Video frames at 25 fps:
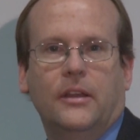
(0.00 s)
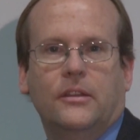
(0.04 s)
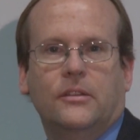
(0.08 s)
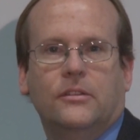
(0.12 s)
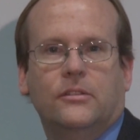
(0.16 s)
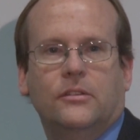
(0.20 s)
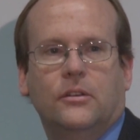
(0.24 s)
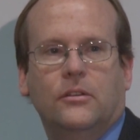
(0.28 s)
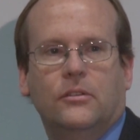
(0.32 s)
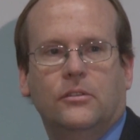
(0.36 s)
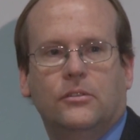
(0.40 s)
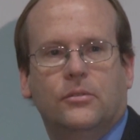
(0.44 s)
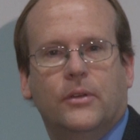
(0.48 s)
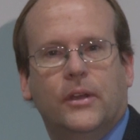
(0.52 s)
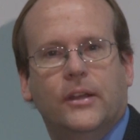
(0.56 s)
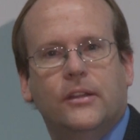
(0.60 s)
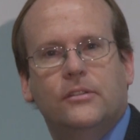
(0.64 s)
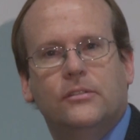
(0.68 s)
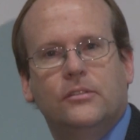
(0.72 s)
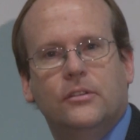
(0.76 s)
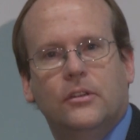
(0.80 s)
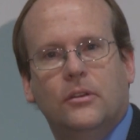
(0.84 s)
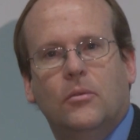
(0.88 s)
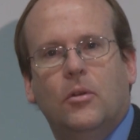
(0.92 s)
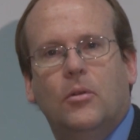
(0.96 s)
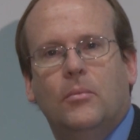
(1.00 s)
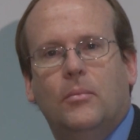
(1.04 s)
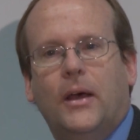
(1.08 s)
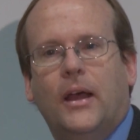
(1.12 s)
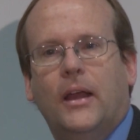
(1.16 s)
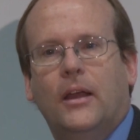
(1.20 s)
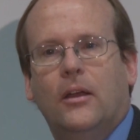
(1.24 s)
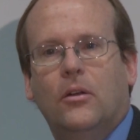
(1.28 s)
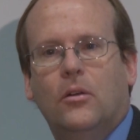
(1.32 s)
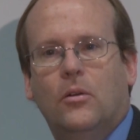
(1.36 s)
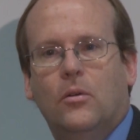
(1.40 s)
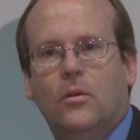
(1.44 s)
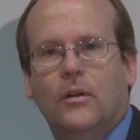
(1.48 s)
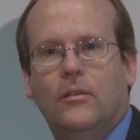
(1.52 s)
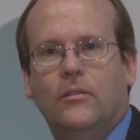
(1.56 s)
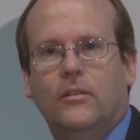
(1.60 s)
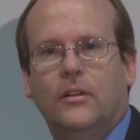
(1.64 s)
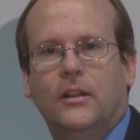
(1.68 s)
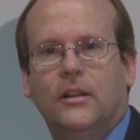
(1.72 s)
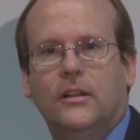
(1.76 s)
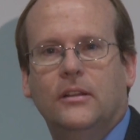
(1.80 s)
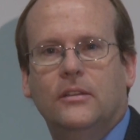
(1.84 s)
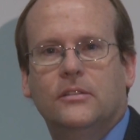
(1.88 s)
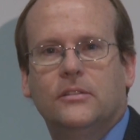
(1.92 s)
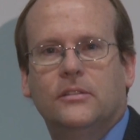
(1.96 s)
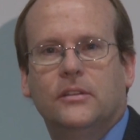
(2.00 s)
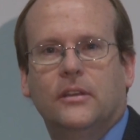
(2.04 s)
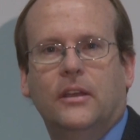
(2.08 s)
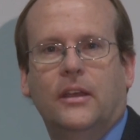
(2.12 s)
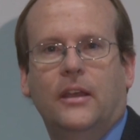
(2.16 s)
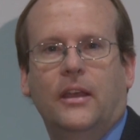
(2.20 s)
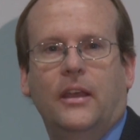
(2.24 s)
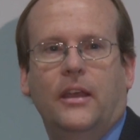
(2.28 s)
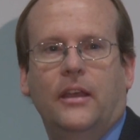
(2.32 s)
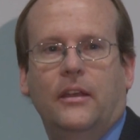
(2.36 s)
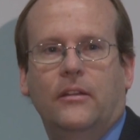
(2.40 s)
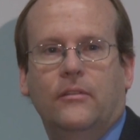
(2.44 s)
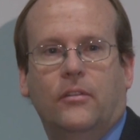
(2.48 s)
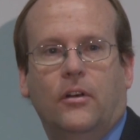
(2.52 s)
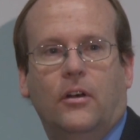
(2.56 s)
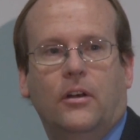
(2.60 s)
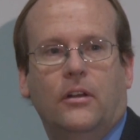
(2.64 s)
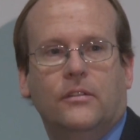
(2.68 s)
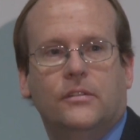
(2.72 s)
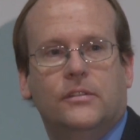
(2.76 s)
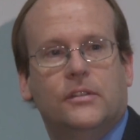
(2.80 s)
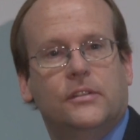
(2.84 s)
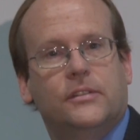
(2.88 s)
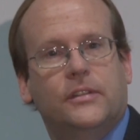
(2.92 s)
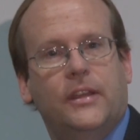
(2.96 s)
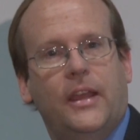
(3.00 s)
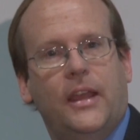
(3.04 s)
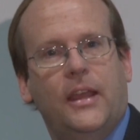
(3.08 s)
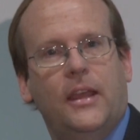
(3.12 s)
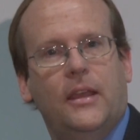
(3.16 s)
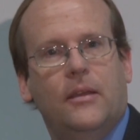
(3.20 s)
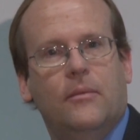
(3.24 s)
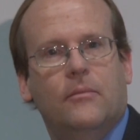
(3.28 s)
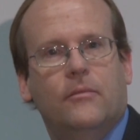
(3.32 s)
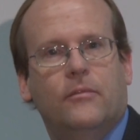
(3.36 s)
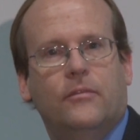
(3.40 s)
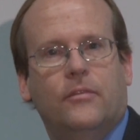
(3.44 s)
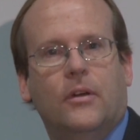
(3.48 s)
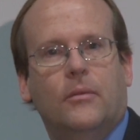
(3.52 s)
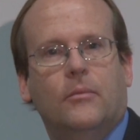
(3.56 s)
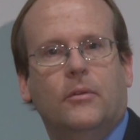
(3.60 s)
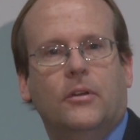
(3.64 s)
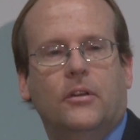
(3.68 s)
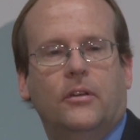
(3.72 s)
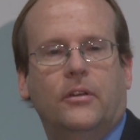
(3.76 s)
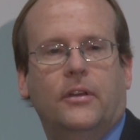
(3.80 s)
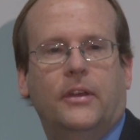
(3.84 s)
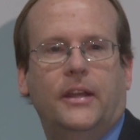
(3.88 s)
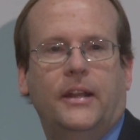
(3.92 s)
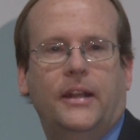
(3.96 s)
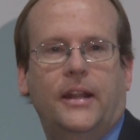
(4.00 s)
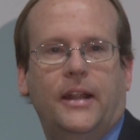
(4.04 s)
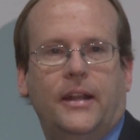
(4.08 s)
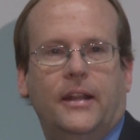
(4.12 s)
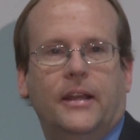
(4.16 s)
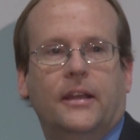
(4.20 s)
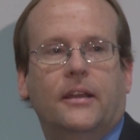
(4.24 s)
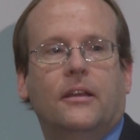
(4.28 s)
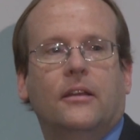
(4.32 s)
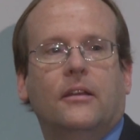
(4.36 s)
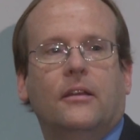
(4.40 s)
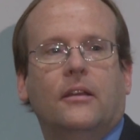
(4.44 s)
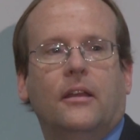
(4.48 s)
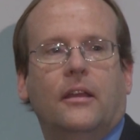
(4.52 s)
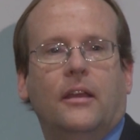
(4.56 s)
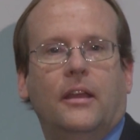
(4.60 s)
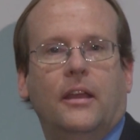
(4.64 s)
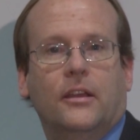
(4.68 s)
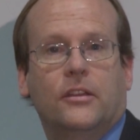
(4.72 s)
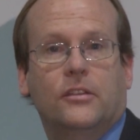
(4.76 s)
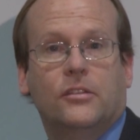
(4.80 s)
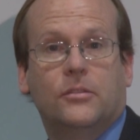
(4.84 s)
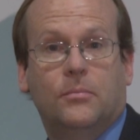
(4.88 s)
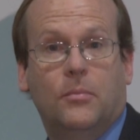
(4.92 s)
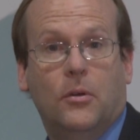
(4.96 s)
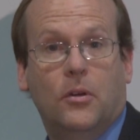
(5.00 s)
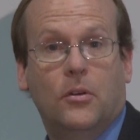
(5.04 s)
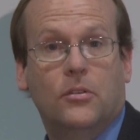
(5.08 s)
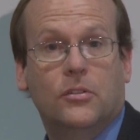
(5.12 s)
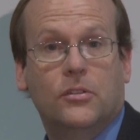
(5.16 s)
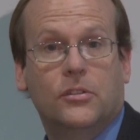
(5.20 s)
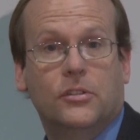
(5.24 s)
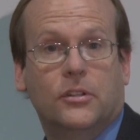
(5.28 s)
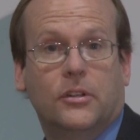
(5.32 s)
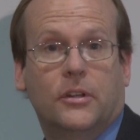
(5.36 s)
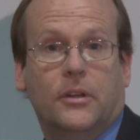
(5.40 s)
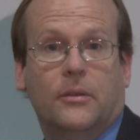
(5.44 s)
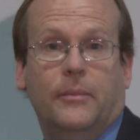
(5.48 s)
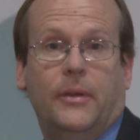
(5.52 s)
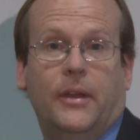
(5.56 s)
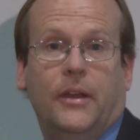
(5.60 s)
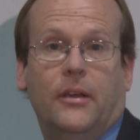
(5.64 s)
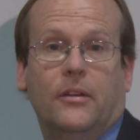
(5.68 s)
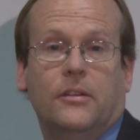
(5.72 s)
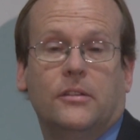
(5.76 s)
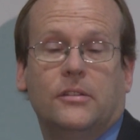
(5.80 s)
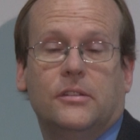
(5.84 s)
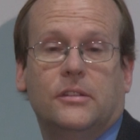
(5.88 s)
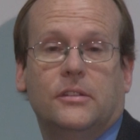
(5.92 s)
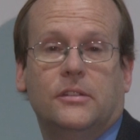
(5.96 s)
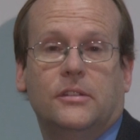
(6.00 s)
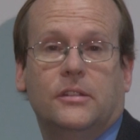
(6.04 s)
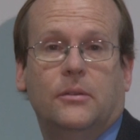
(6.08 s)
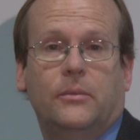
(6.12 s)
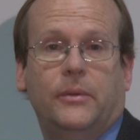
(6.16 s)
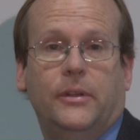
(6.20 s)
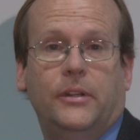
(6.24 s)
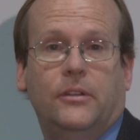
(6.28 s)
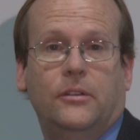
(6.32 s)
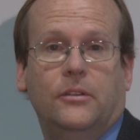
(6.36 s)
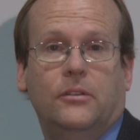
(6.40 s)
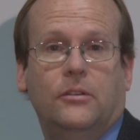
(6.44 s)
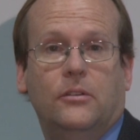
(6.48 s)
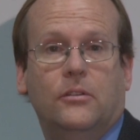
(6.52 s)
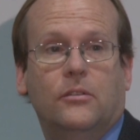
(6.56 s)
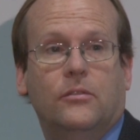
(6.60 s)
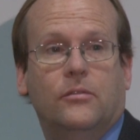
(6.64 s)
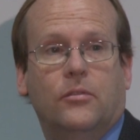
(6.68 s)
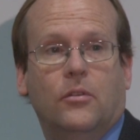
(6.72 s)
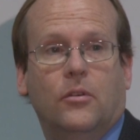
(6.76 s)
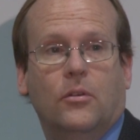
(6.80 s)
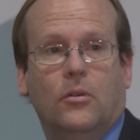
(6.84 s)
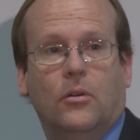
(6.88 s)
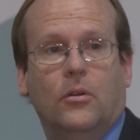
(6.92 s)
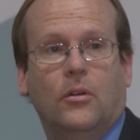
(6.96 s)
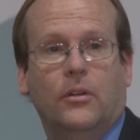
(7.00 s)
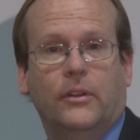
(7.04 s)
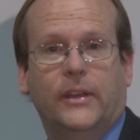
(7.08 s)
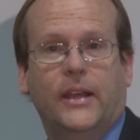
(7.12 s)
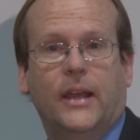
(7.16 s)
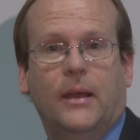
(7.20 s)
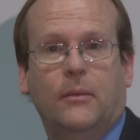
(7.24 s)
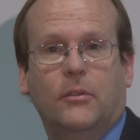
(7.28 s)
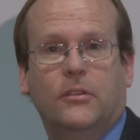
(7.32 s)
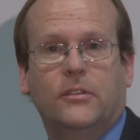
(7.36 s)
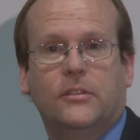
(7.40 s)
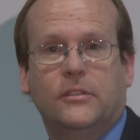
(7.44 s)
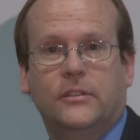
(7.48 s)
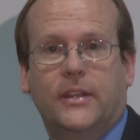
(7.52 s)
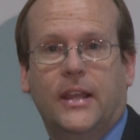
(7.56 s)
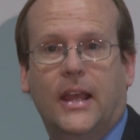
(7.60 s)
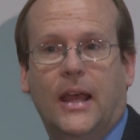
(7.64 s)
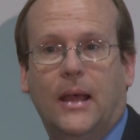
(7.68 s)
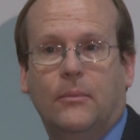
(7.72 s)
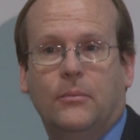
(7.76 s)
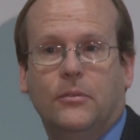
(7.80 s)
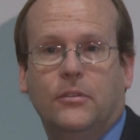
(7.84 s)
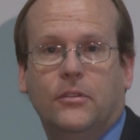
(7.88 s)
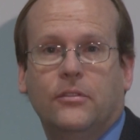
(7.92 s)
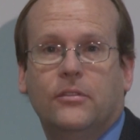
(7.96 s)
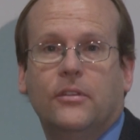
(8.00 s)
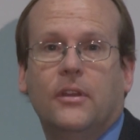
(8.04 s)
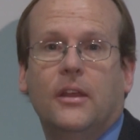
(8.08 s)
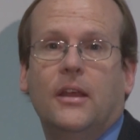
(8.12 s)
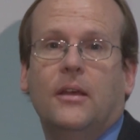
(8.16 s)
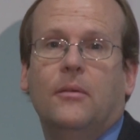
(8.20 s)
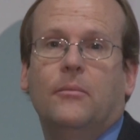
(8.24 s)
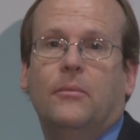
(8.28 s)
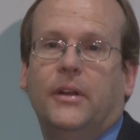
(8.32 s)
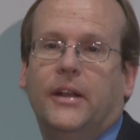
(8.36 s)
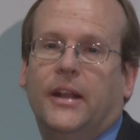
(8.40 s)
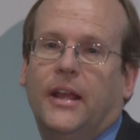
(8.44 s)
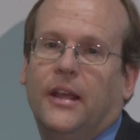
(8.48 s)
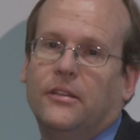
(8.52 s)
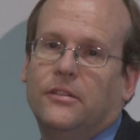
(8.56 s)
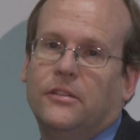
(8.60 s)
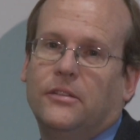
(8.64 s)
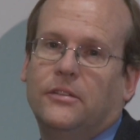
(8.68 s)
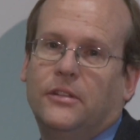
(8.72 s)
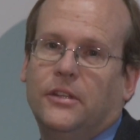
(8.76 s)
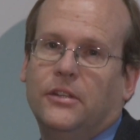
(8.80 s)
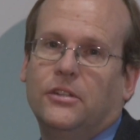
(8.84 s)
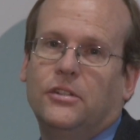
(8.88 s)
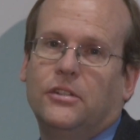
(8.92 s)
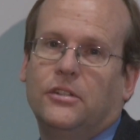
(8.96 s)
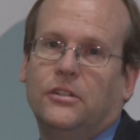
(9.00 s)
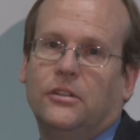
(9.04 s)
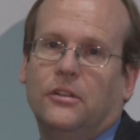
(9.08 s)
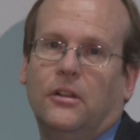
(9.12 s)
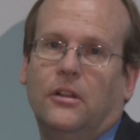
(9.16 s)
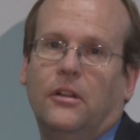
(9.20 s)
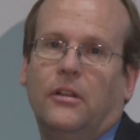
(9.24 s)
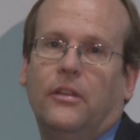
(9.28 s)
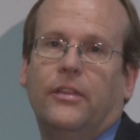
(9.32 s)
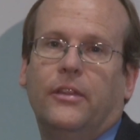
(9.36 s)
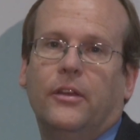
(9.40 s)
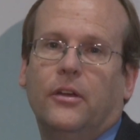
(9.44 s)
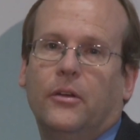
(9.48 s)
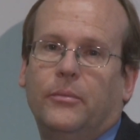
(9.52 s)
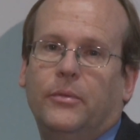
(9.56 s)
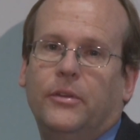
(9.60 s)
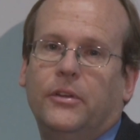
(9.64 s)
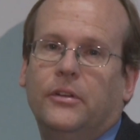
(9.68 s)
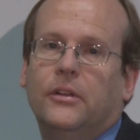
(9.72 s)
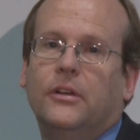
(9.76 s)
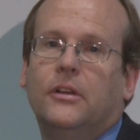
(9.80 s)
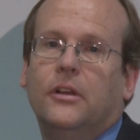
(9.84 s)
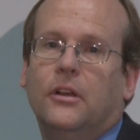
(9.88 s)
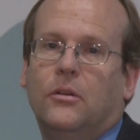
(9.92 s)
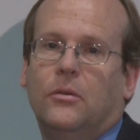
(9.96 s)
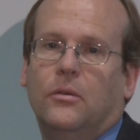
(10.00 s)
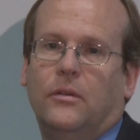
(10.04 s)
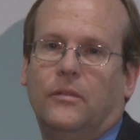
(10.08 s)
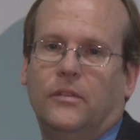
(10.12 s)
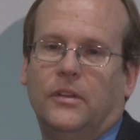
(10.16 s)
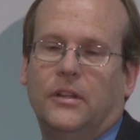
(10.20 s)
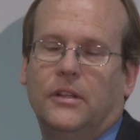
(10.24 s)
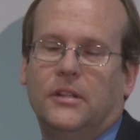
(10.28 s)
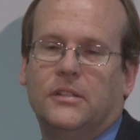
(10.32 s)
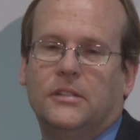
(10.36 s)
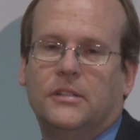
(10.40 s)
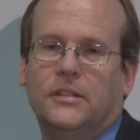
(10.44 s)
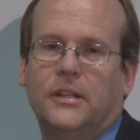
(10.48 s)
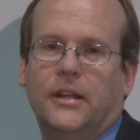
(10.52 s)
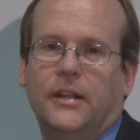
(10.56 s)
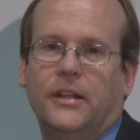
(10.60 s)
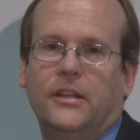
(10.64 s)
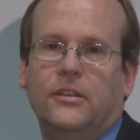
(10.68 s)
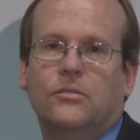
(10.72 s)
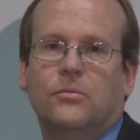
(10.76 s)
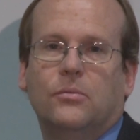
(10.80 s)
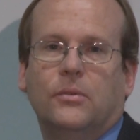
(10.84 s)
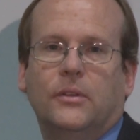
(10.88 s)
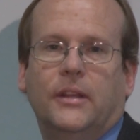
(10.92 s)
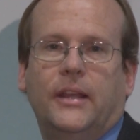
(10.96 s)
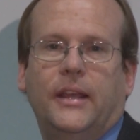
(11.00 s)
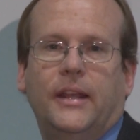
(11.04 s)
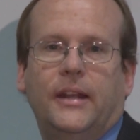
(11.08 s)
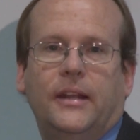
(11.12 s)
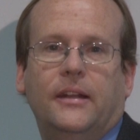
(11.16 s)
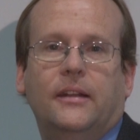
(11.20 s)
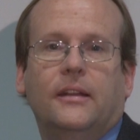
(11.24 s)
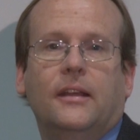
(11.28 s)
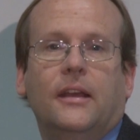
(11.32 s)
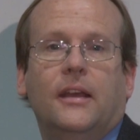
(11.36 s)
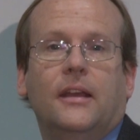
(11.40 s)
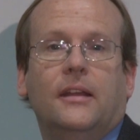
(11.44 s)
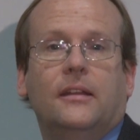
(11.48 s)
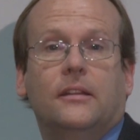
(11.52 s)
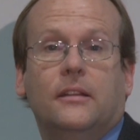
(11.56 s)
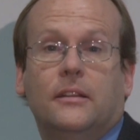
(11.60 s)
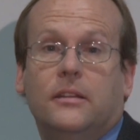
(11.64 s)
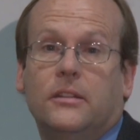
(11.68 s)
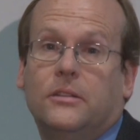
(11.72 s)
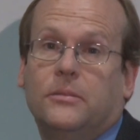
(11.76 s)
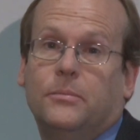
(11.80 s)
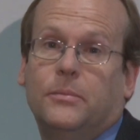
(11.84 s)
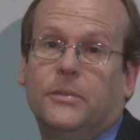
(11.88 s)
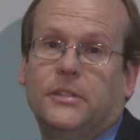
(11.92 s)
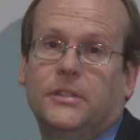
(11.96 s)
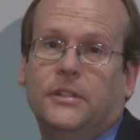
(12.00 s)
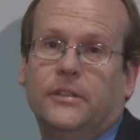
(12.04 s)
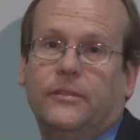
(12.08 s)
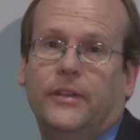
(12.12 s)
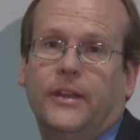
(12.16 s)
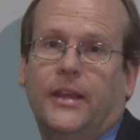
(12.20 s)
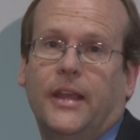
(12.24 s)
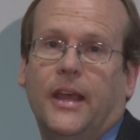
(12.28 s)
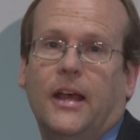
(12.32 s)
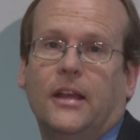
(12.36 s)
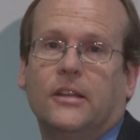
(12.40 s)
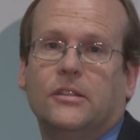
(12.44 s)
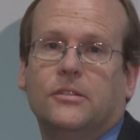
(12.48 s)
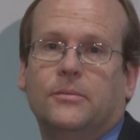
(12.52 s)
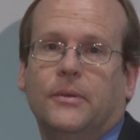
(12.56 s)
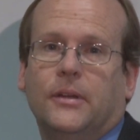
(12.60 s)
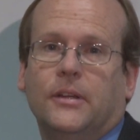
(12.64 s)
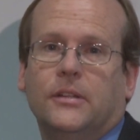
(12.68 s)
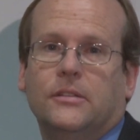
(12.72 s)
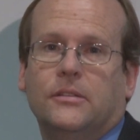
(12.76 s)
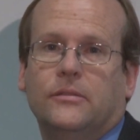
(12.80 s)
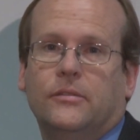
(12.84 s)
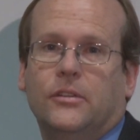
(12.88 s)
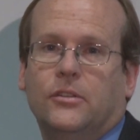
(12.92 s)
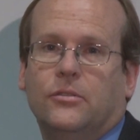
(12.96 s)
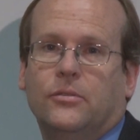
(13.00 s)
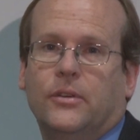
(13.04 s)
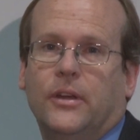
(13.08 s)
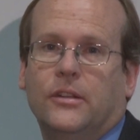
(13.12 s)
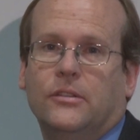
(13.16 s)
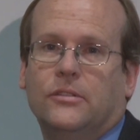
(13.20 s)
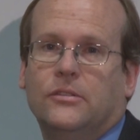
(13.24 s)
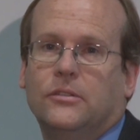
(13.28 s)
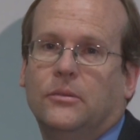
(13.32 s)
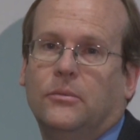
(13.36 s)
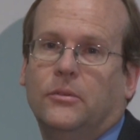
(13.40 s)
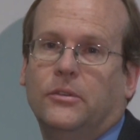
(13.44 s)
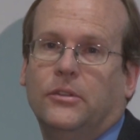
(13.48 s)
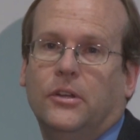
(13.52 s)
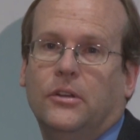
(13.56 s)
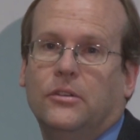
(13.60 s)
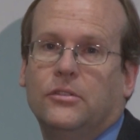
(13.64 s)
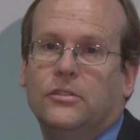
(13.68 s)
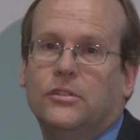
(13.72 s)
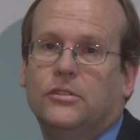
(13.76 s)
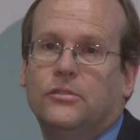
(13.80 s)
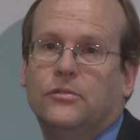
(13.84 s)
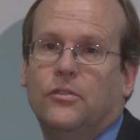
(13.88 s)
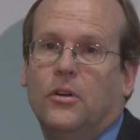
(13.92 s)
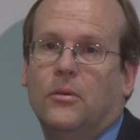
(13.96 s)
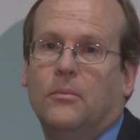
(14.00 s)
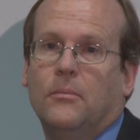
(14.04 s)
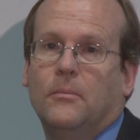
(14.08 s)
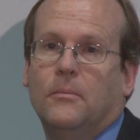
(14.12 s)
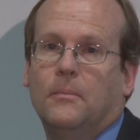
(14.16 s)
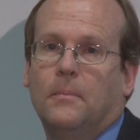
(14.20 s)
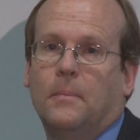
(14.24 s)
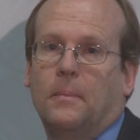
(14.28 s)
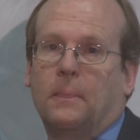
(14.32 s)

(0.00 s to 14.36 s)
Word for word: So transdermal bioequivalence involves the same pharmacokinetic exposure comparisons that we do for oral tablets and capsules, but has additional therapeutic equivalence studies related to the specific aspects of the transdermal dosage form.